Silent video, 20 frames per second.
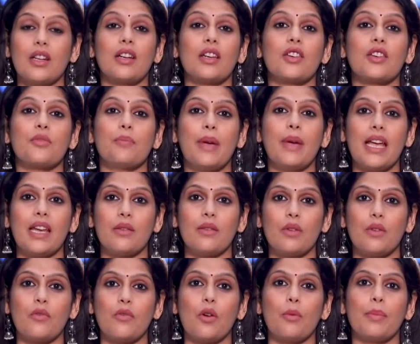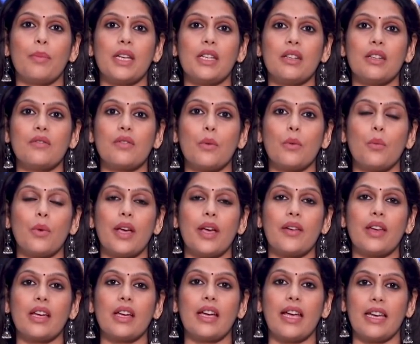Turkish men were forbidden from
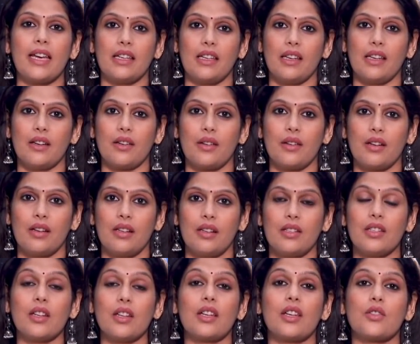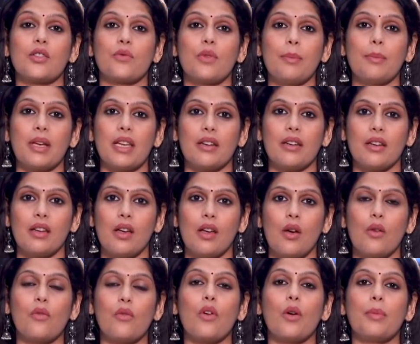wearing a headgear. Turkish women
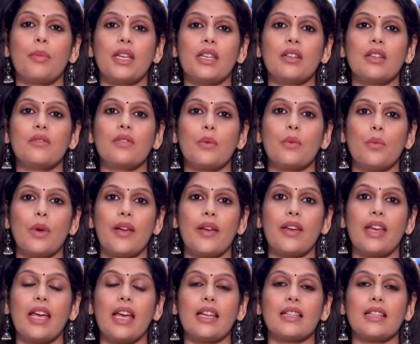forbidden from wearing